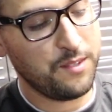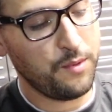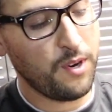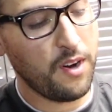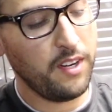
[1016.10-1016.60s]

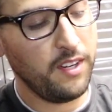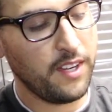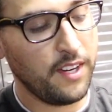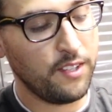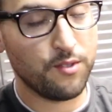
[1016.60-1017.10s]
We hardly
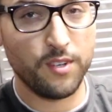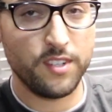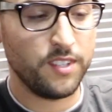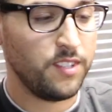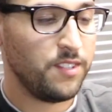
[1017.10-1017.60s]
look at
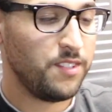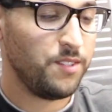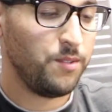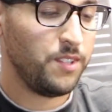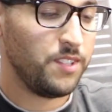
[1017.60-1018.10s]
instructions.
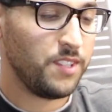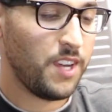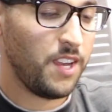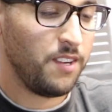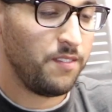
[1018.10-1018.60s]
We just
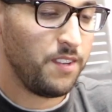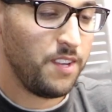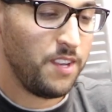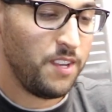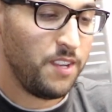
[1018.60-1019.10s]
kind of
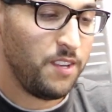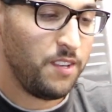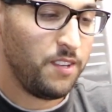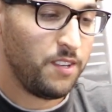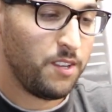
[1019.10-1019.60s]

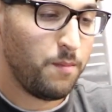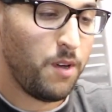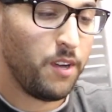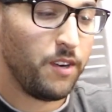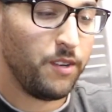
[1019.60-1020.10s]
come
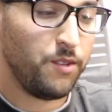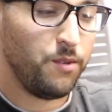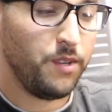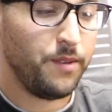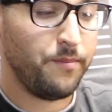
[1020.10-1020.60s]
out here and
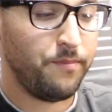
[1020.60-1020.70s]
do it.